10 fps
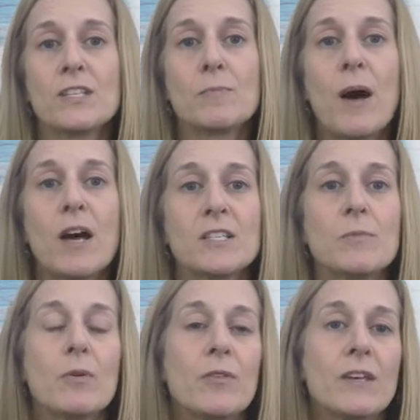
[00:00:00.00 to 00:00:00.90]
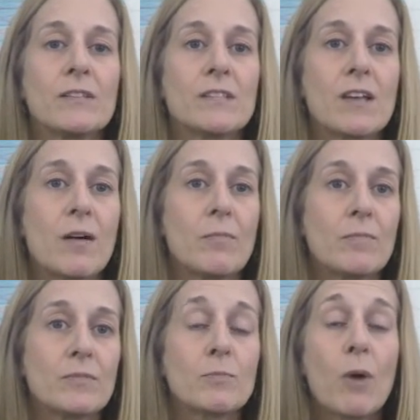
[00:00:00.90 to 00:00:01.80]
it's possible that
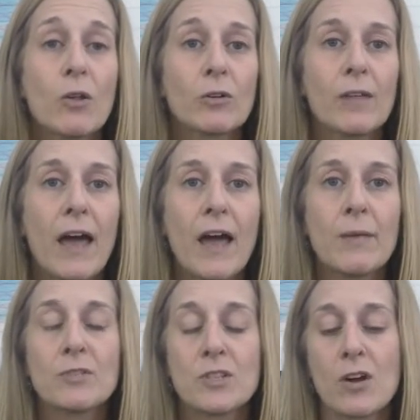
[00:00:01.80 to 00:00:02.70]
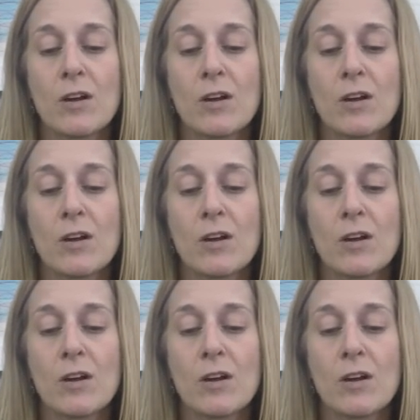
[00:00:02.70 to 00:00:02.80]
some smaller labs uh,